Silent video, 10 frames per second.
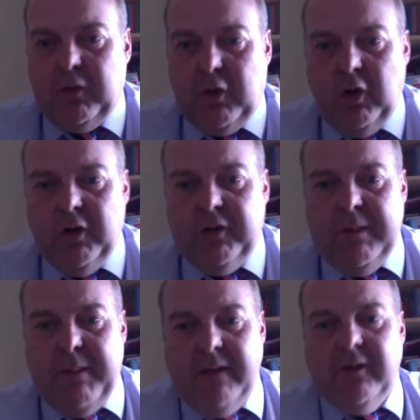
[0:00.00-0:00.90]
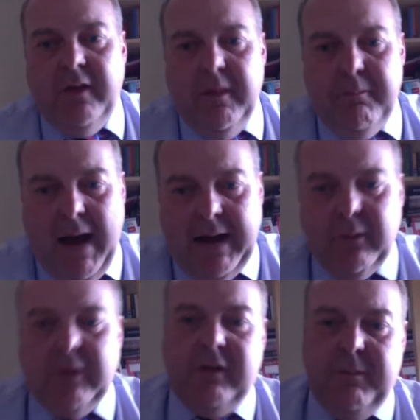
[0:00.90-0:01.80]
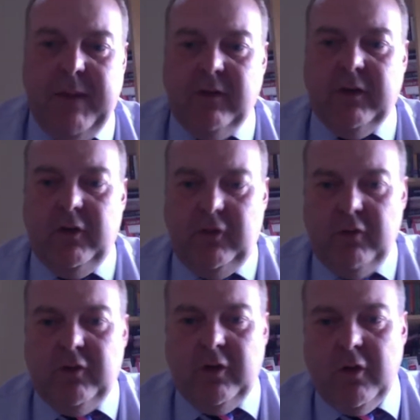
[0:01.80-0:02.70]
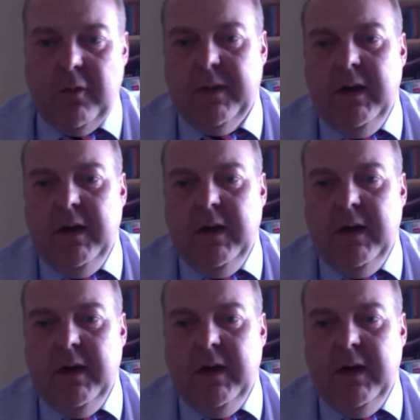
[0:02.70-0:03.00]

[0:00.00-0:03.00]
colours depends on the band, which depends on the tutor group.